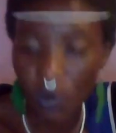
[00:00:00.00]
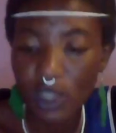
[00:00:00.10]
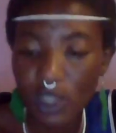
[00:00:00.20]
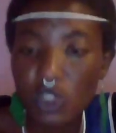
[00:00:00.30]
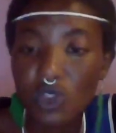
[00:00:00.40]
So
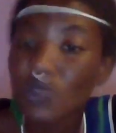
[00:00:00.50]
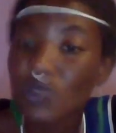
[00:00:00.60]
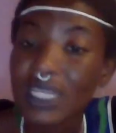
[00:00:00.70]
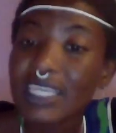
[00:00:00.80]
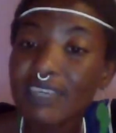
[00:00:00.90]
they want you
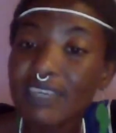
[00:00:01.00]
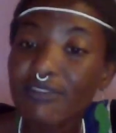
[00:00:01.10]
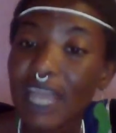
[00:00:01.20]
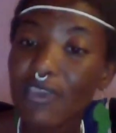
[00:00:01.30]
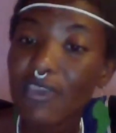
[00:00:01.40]
to
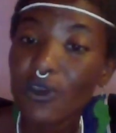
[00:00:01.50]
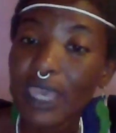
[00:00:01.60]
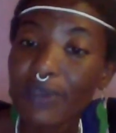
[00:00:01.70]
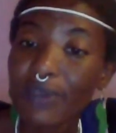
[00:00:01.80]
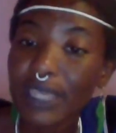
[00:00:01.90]
leave like
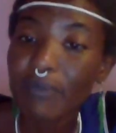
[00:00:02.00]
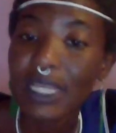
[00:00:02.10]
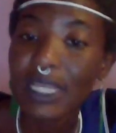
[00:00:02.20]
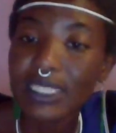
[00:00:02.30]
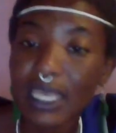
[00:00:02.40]
you're
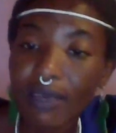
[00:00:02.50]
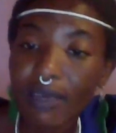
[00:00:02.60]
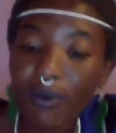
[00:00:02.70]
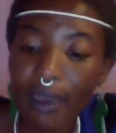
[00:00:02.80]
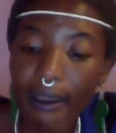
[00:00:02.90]
carrying a
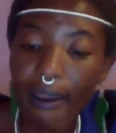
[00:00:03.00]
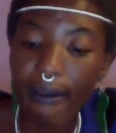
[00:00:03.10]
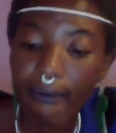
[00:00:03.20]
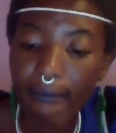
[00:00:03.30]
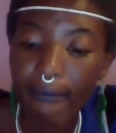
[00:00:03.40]
blessing,
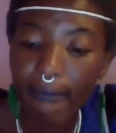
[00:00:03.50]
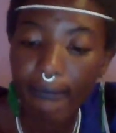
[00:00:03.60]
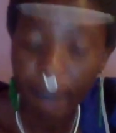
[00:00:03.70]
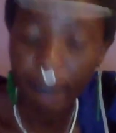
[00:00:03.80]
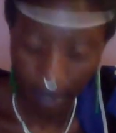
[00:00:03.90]
okay?
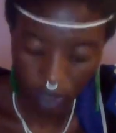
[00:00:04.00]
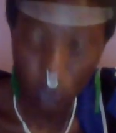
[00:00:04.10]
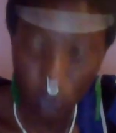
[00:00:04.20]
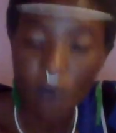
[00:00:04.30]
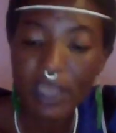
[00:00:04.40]

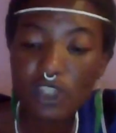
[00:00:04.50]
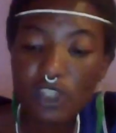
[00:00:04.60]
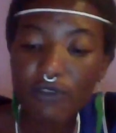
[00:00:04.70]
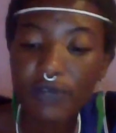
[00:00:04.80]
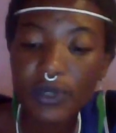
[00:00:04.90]
So
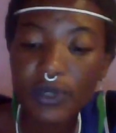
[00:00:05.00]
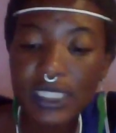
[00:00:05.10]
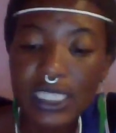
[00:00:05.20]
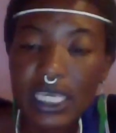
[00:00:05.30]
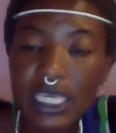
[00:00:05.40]
match your
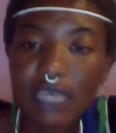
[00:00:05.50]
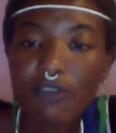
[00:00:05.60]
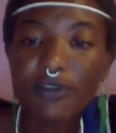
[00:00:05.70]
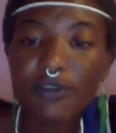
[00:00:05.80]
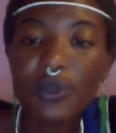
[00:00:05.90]
frequency
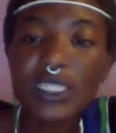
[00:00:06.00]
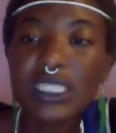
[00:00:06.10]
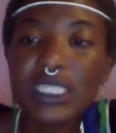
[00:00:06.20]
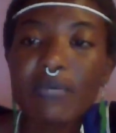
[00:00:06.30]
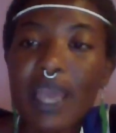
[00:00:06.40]

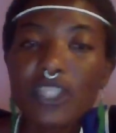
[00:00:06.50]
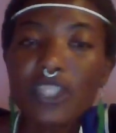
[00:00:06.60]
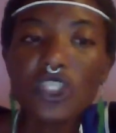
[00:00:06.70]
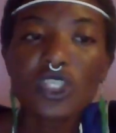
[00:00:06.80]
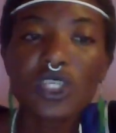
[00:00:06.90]

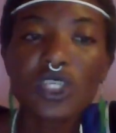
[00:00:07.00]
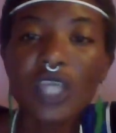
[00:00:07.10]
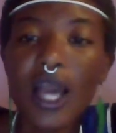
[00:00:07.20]
match.